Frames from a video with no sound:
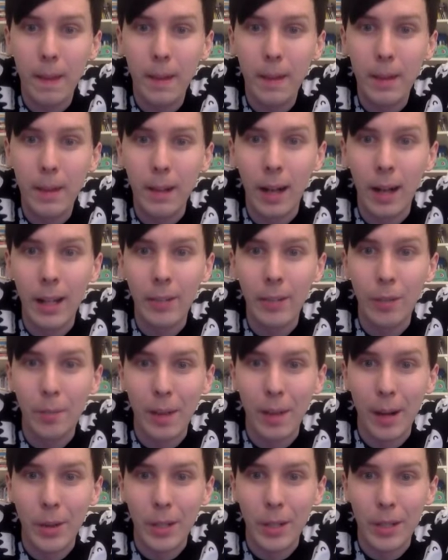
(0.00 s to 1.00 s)
I live in
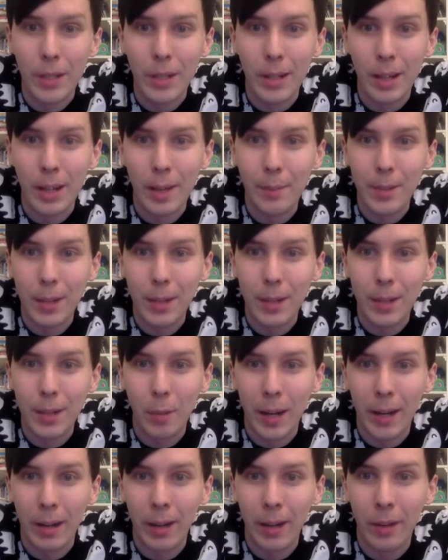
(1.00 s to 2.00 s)
Mountain Time, said
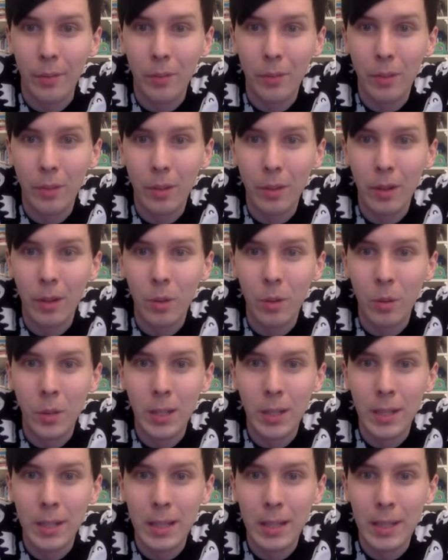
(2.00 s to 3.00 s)
Rebecca. What
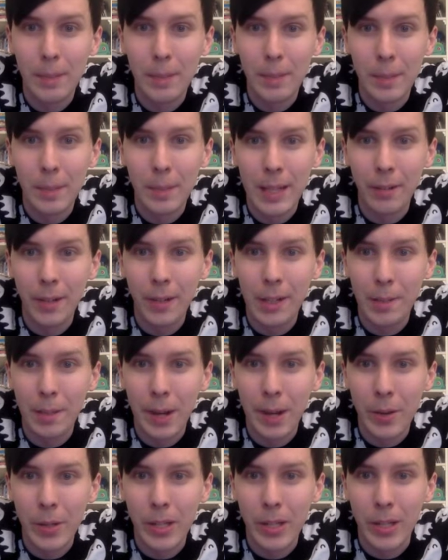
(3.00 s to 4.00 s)
is this mysterious
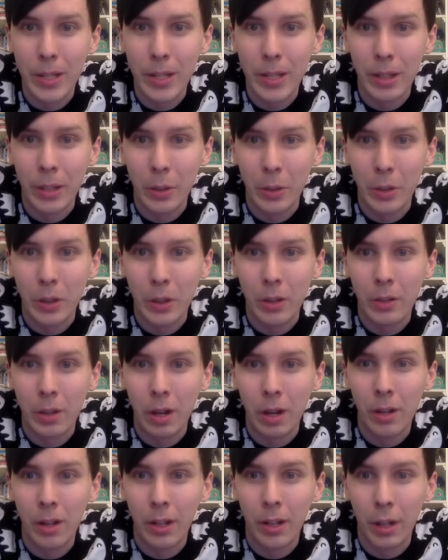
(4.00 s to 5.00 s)
mountain that you're on?
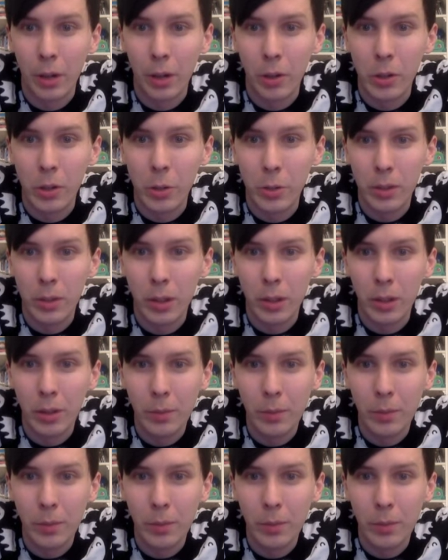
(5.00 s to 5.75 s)
Are there goats with you?